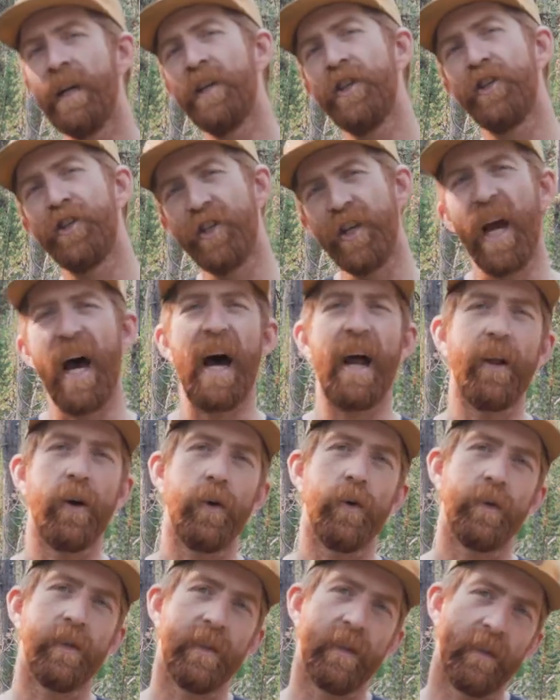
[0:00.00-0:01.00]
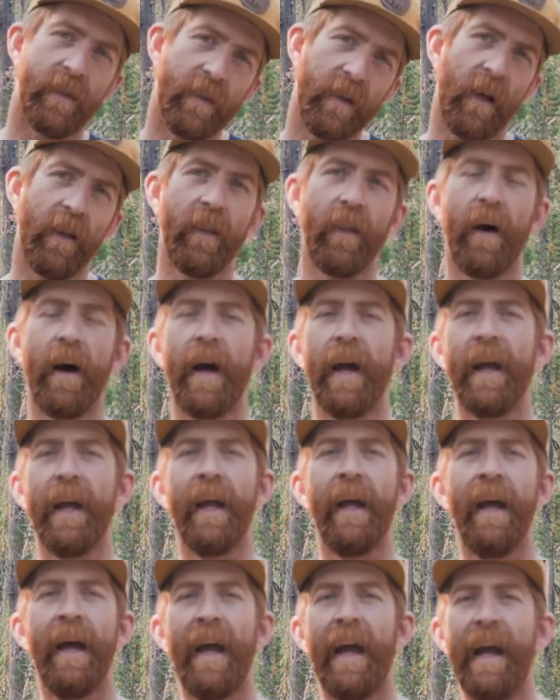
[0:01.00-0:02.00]
shadows and
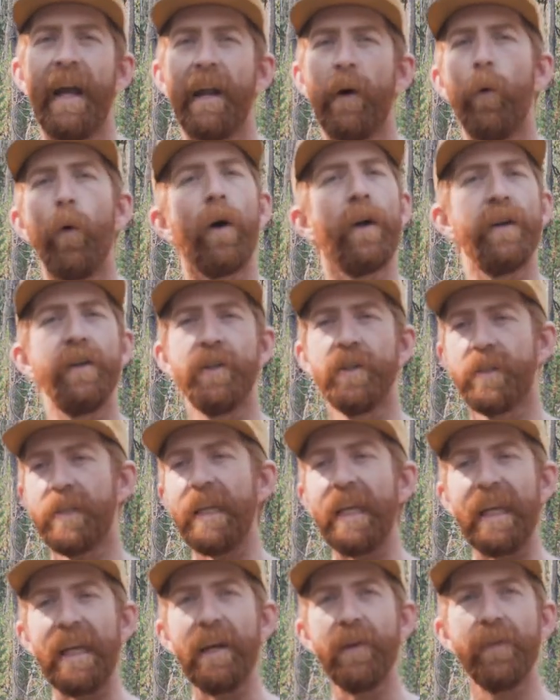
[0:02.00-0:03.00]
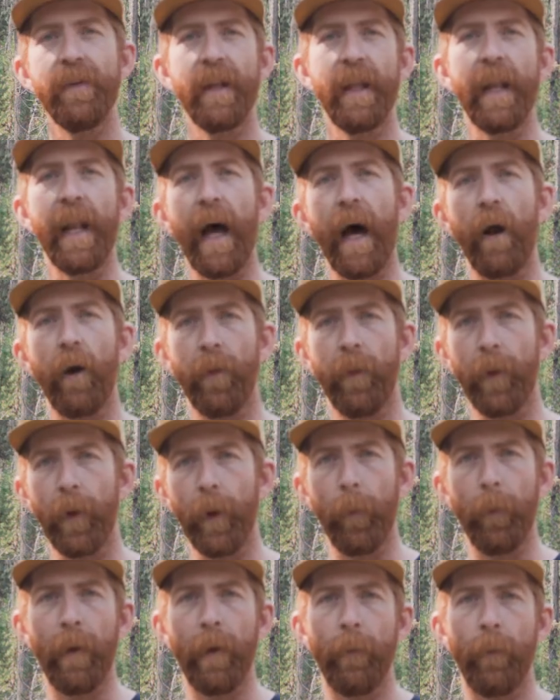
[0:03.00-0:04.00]
sunlight and I want to just even it out a
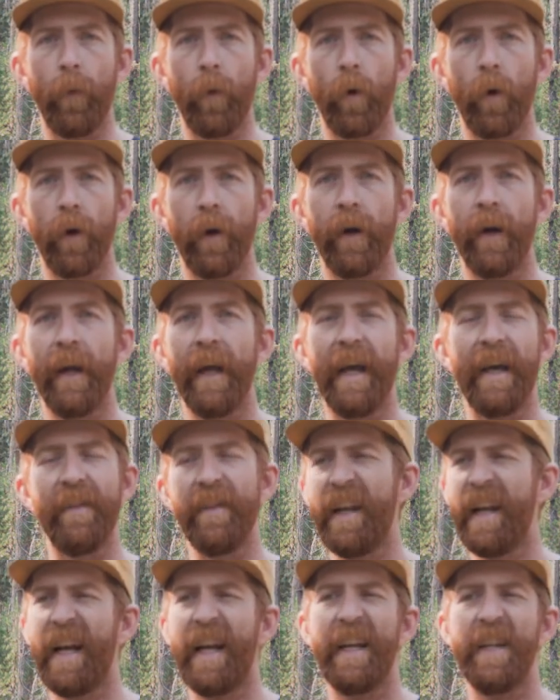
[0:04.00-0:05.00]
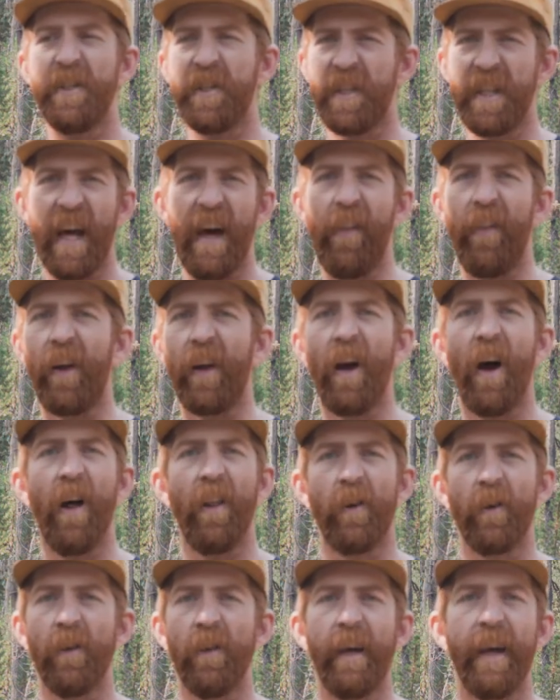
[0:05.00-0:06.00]
little bit more, and then I could just add the
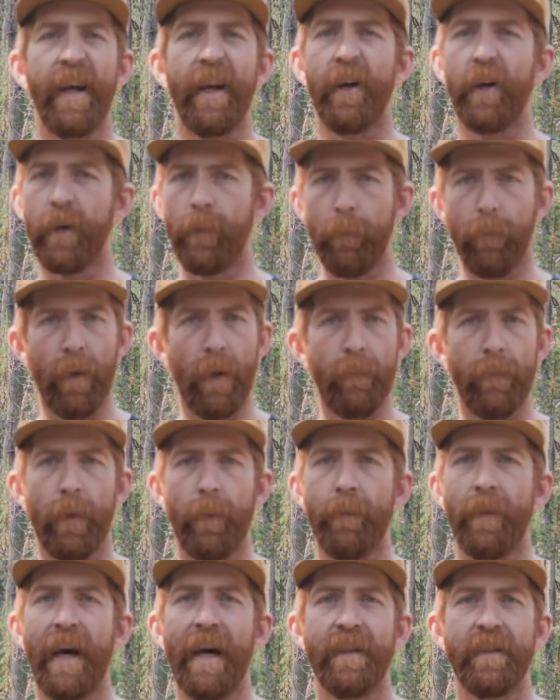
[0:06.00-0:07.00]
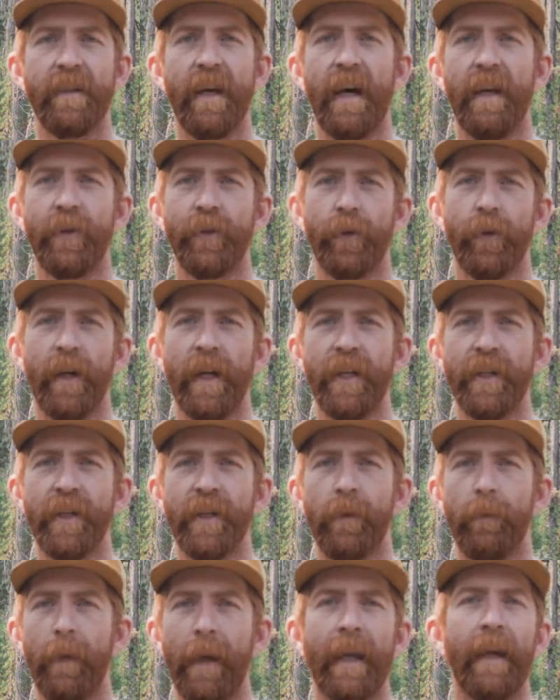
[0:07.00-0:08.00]
color later and bump up that
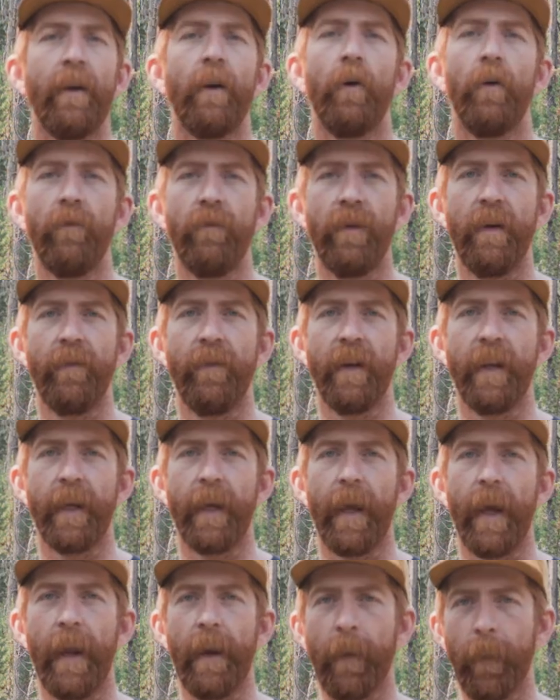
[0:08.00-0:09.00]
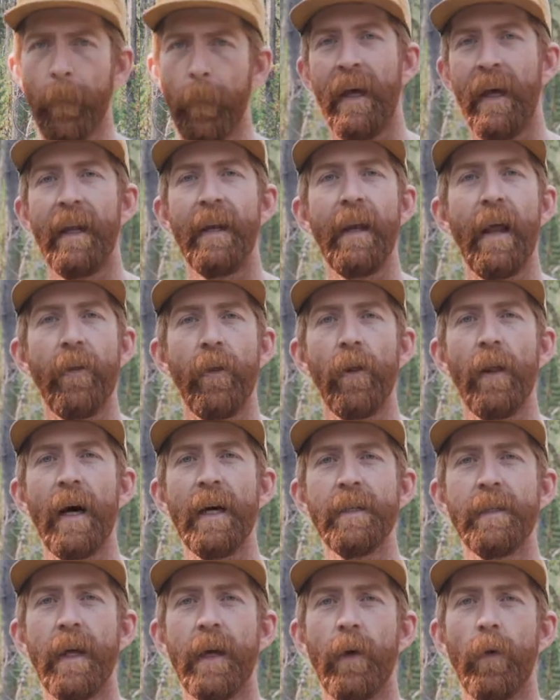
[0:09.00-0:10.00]
saturation to make it all vivid again. Now the
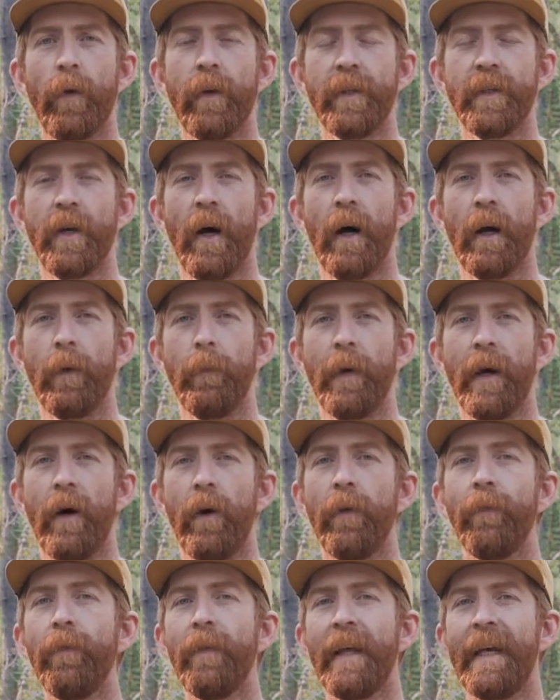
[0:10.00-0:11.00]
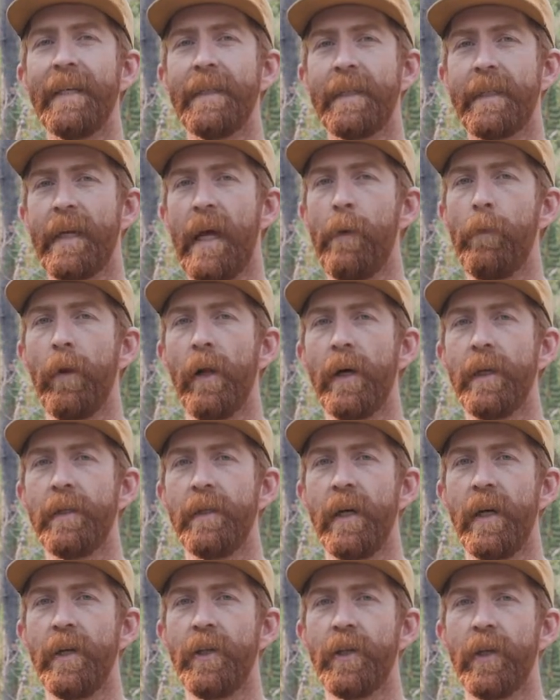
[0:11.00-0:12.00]
last thing I want to talk about is
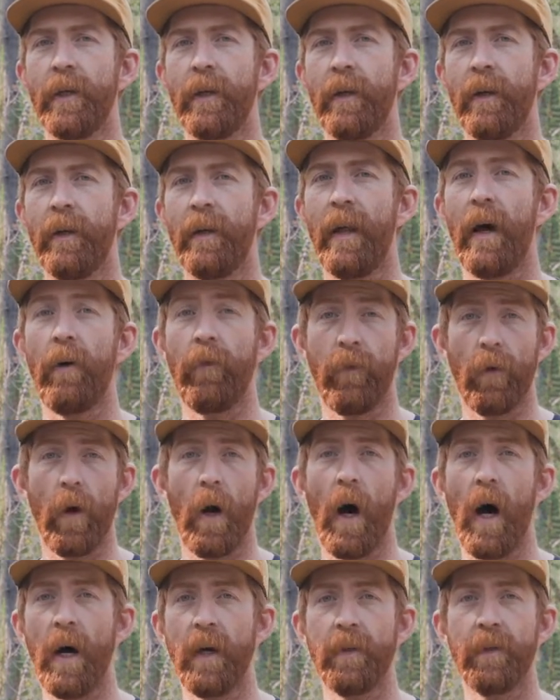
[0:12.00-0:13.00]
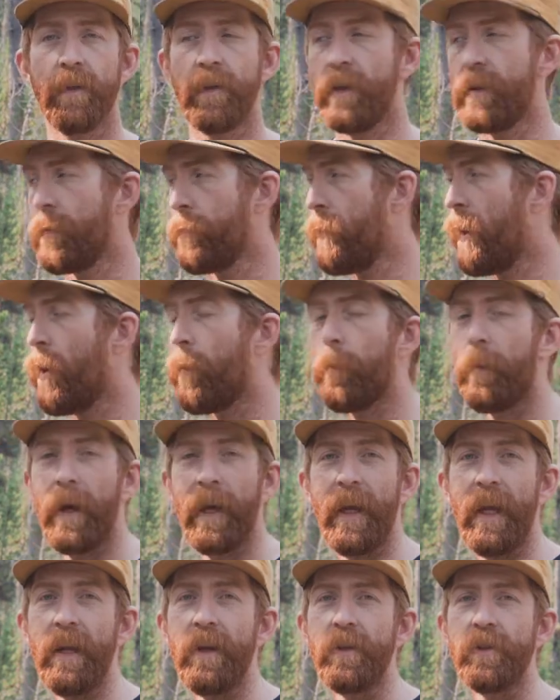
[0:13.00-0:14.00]
stabilization. Now for us in the mountain
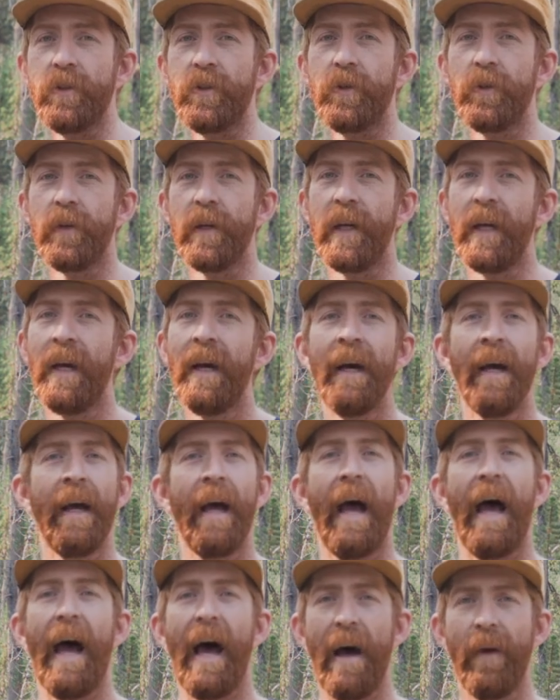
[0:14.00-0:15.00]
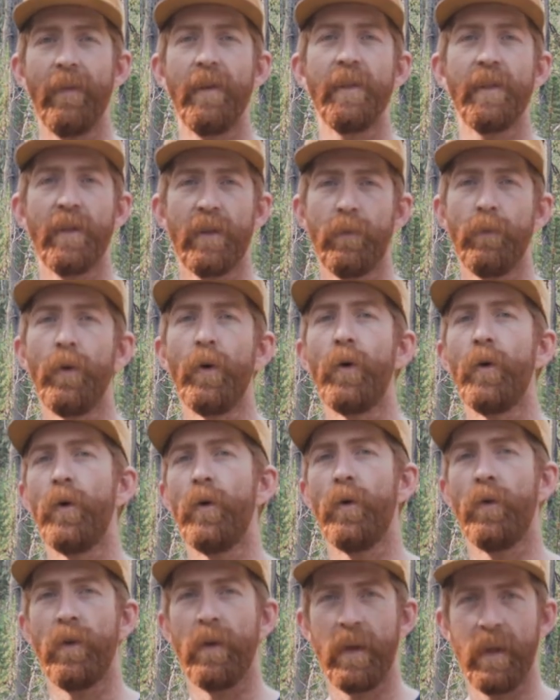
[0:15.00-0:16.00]
bike industry, having
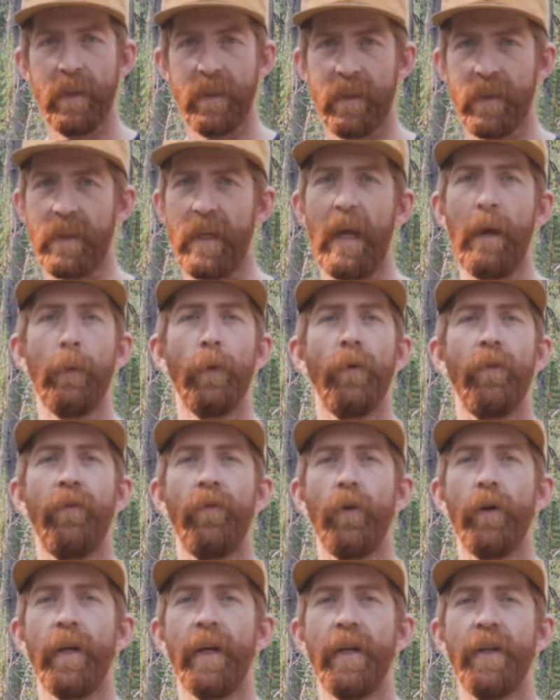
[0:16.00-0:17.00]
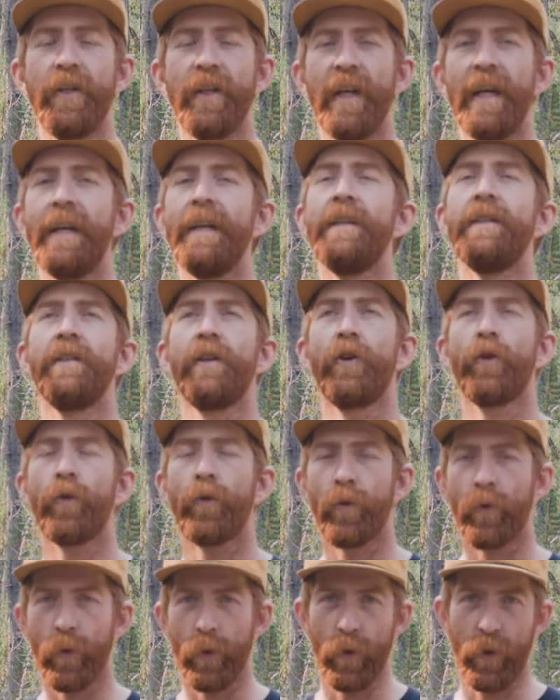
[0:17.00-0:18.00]
smooth, stable footage is
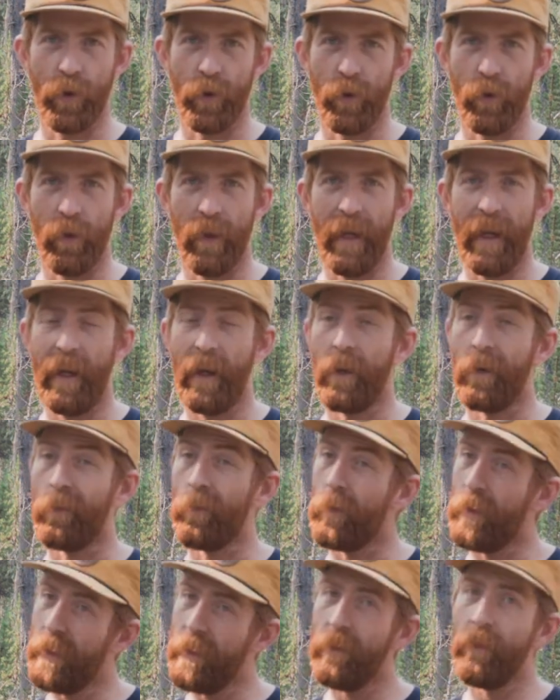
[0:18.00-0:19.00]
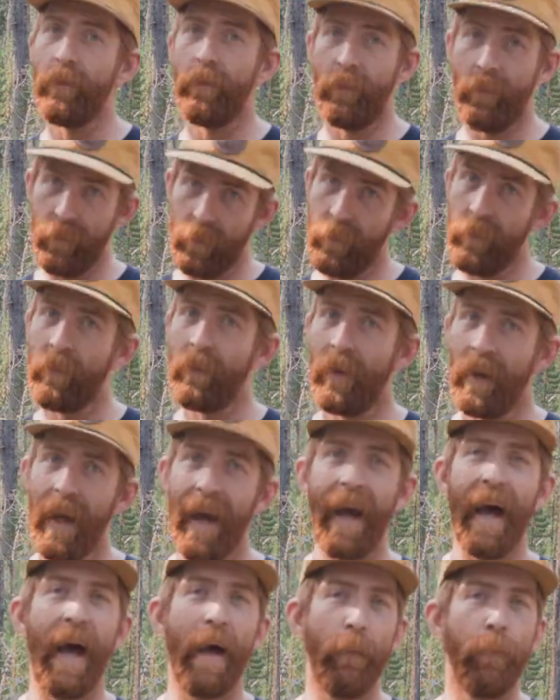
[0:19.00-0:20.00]
crucial, and we've
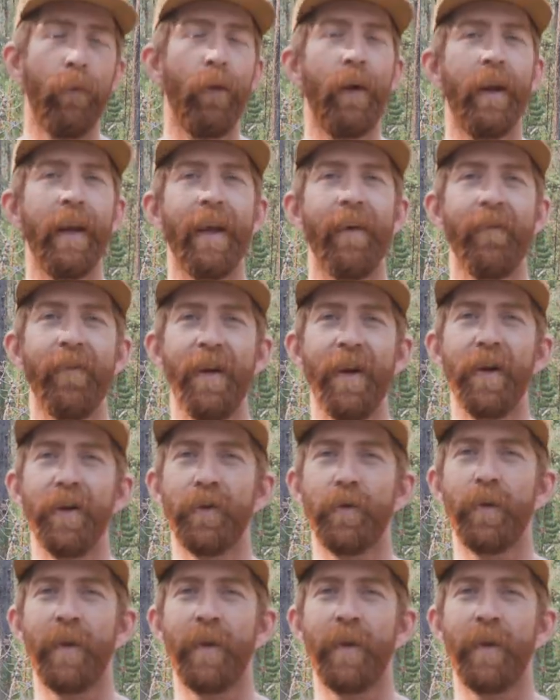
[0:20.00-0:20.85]
had plenty of years